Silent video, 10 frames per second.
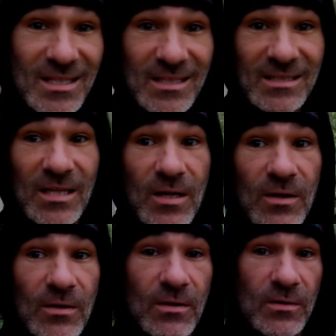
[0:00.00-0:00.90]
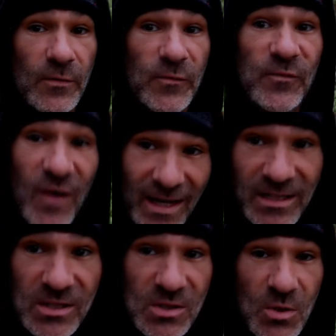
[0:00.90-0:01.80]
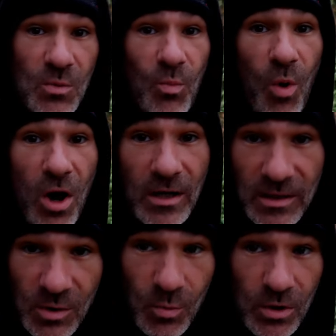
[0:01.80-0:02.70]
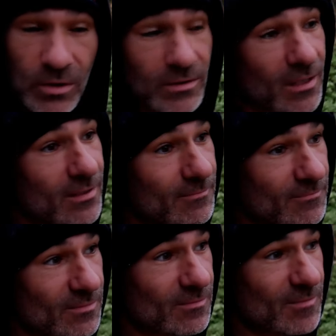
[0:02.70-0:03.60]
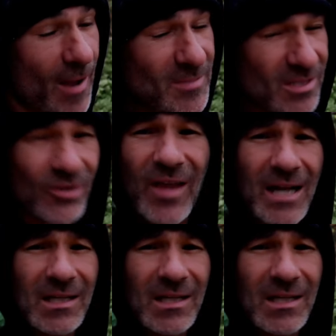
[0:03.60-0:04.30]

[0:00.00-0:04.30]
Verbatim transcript: this the finest walk in the world? I'm still not